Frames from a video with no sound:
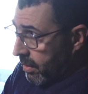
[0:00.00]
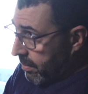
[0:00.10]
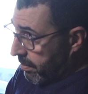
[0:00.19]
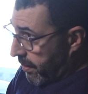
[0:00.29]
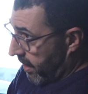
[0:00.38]

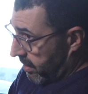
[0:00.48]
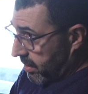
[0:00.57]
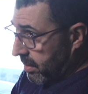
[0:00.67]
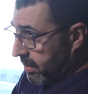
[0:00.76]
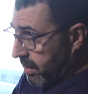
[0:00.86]
but
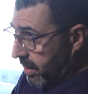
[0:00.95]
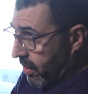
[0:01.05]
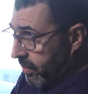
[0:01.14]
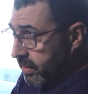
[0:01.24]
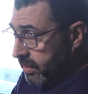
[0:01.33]

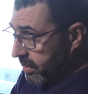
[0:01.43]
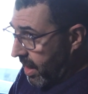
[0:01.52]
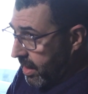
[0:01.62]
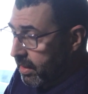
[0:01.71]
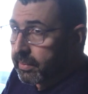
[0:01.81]
it's
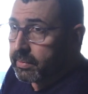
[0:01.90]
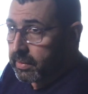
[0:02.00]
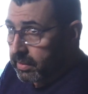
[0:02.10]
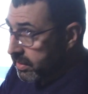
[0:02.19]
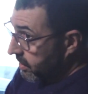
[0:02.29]
not going
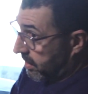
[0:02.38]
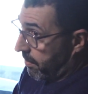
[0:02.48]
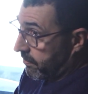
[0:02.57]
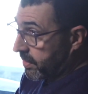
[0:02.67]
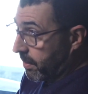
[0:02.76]
to,
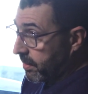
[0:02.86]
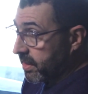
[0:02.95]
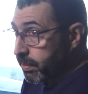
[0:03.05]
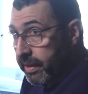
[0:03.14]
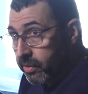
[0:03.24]
some of
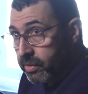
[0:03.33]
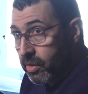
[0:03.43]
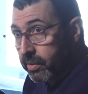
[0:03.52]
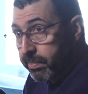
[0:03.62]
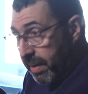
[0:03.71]
these
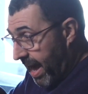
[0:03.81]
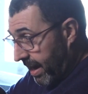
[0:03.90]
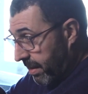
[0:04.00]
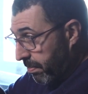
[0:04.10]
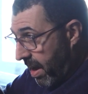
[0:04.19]
speakers are
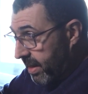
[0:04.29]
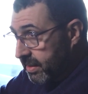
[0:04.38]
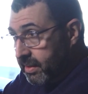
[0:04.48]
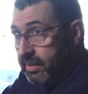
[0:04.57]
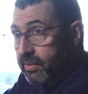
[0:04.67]
black
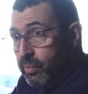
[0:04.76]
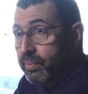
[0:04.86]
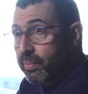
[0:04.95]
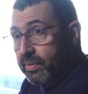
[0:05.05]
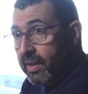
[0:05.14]
boxes
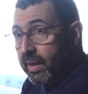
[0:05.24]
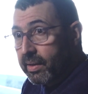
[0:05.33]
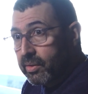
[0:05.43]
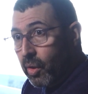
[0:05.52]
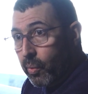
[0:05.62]

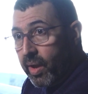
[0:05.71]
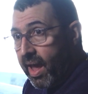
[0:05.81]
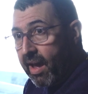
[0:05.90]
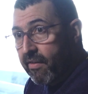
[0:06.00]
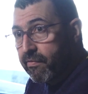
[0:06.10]
that don't
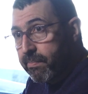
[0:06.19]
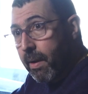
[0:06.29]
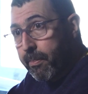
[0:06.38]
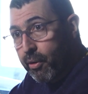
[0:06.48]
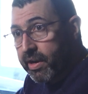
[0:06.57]
have
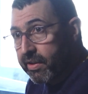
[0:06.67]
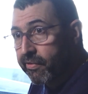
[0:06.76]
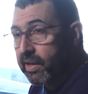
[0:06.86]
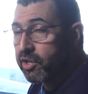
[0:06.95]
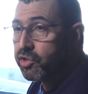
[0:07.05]
a pretty
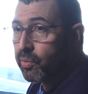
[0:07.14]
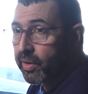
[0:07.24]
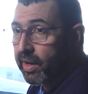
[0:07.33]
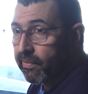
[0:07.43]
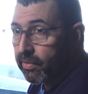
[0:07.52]
finish or
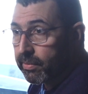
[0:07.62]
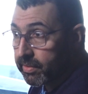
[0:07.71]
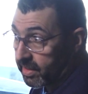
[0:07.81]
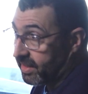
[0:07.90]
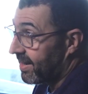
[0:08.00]
whatever. They